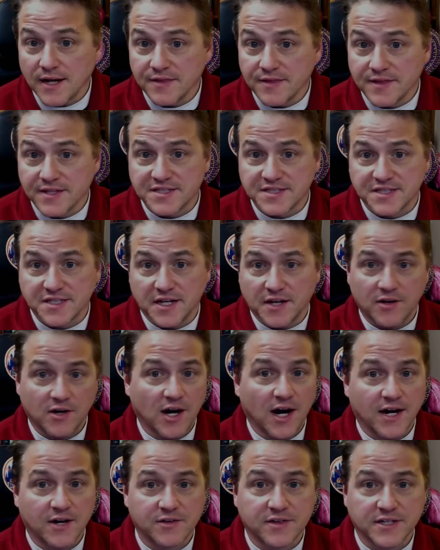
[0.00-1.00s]
and this is another
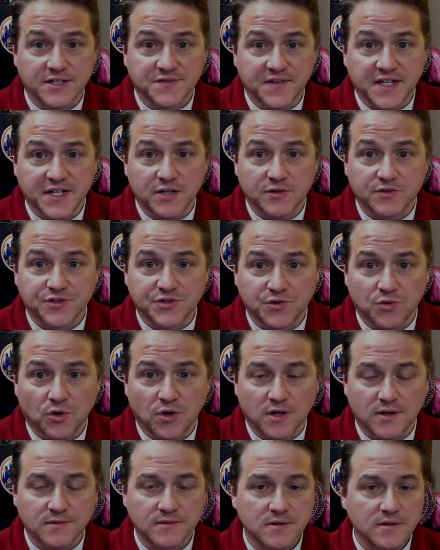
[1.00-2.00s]
Higher Things video
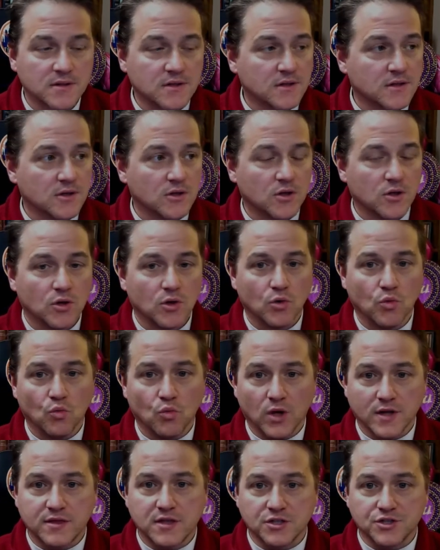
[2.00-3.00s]
short.
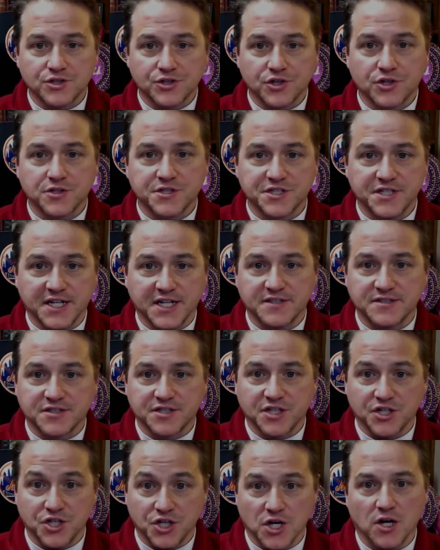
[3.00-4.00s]
What the church needs
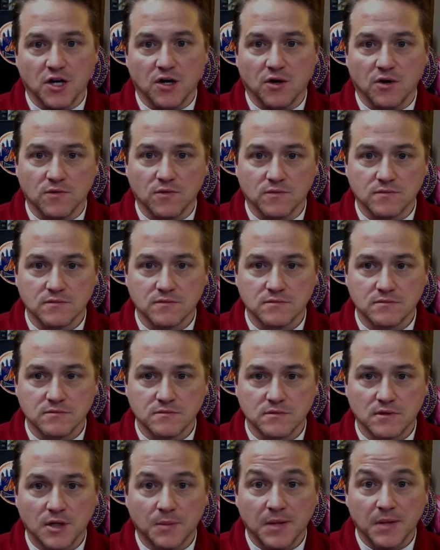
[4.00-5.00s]
to know
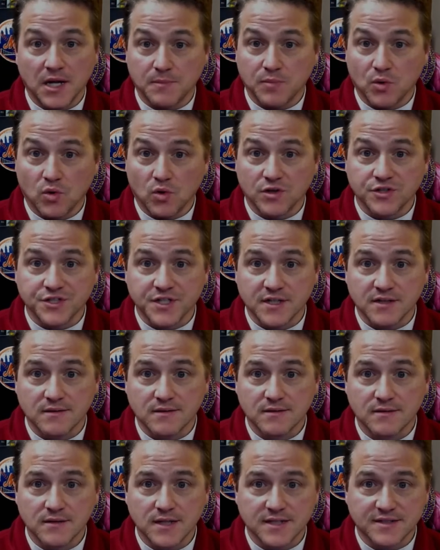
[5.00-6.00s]
about abortion.
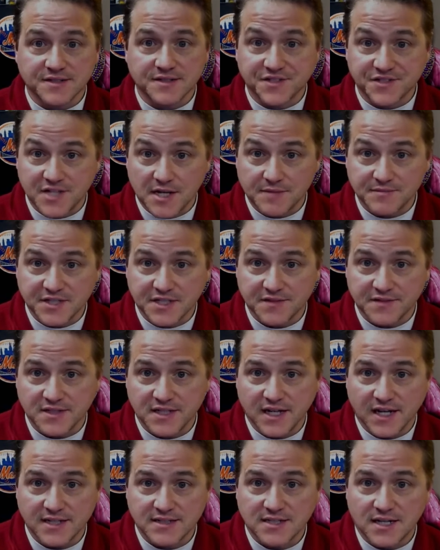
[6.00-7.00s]
That's the subject of
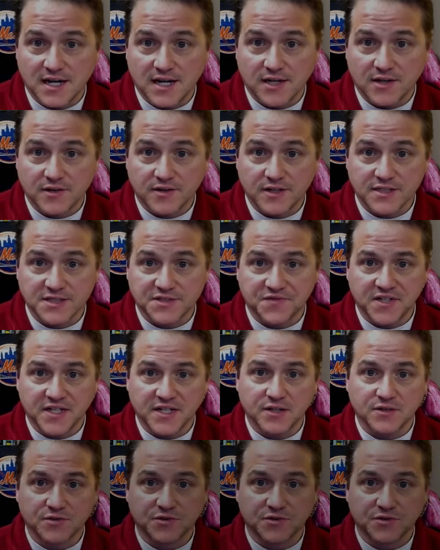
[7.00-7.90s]
today's Higher Things video